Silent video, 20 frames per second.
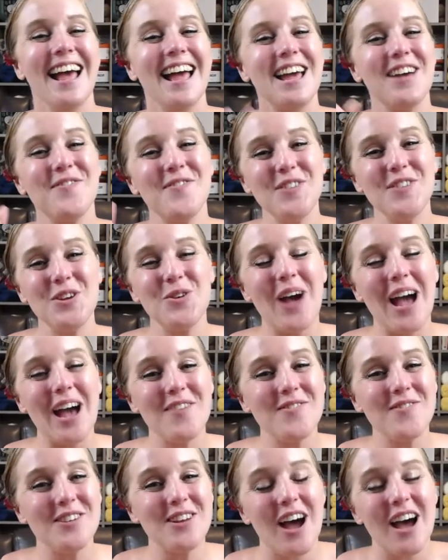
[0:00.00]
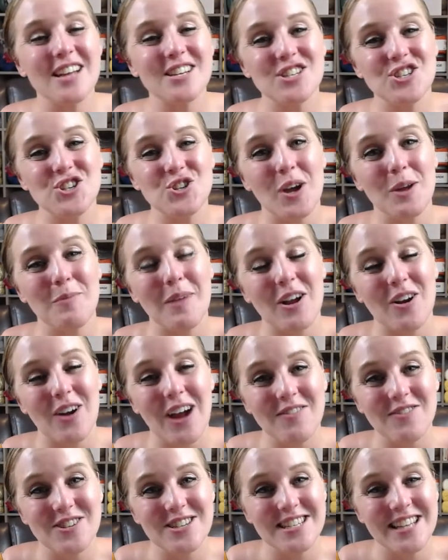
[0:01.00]
If you have not joined my
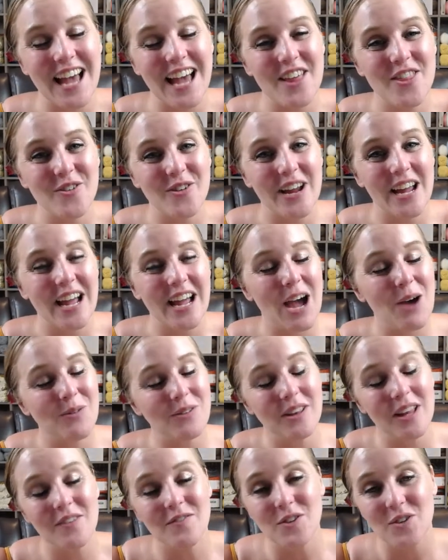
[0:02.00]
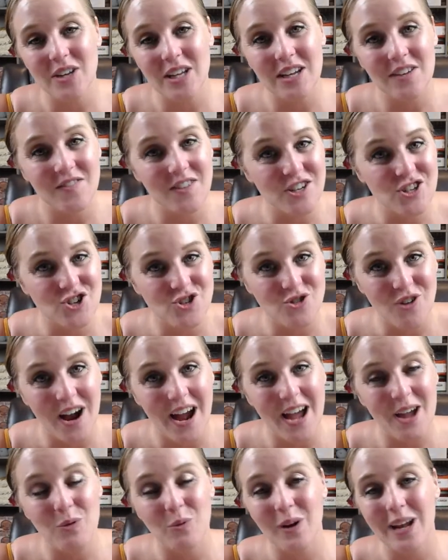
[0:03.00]
crafters gathering, I would love you to give it a
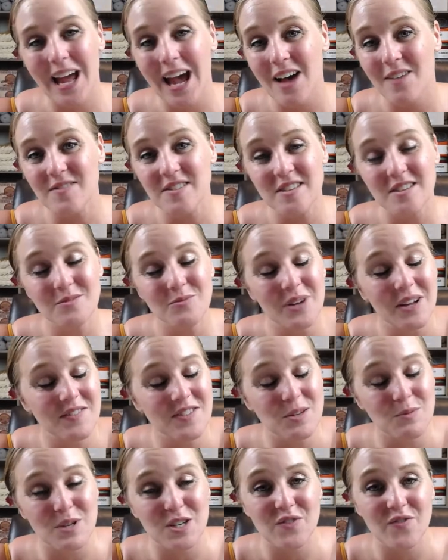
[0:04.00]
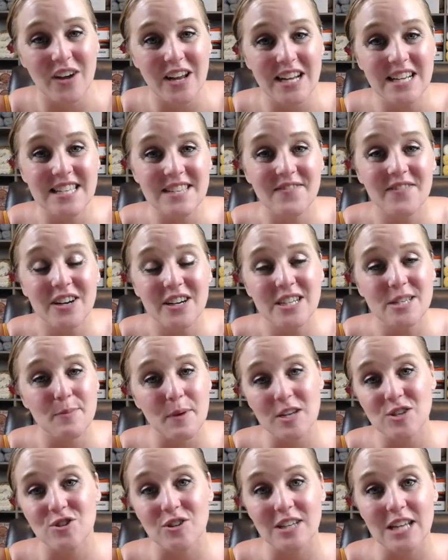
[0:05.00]
try. We have we have so much fun. It's a very
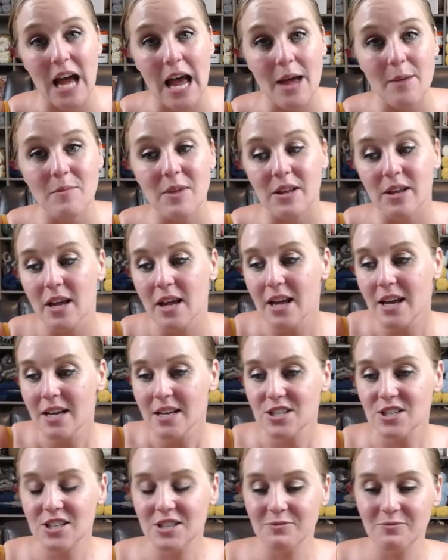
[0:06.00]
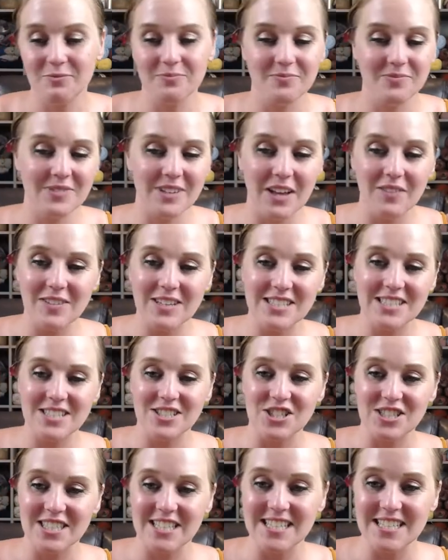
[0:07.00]
special time, and loving to
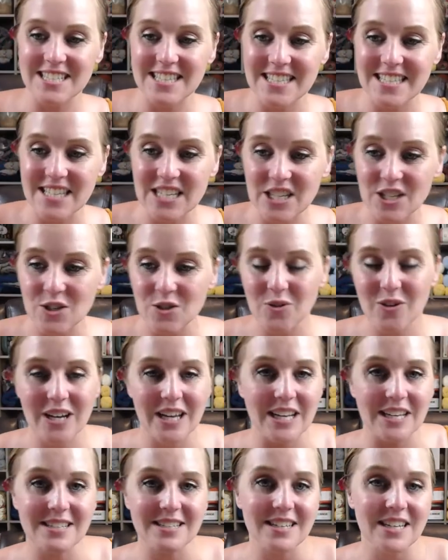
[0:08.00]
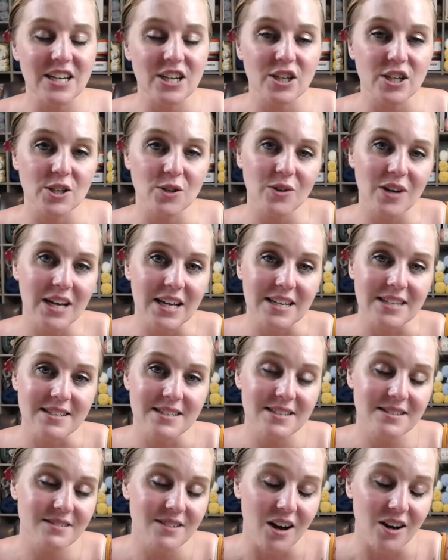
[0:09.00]
just get to see you and hear you and
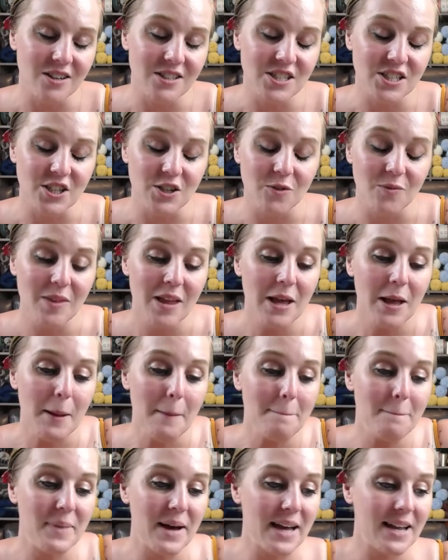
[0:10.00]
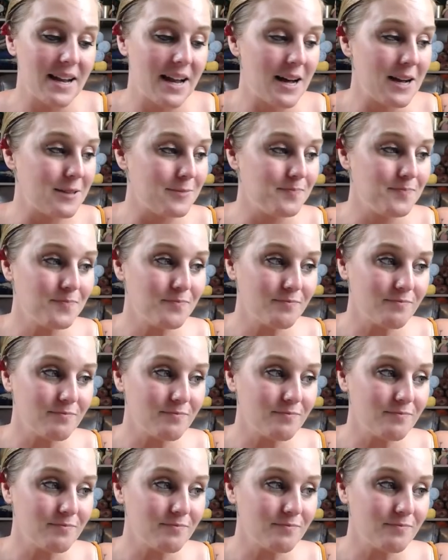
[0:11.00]
talk to you. But um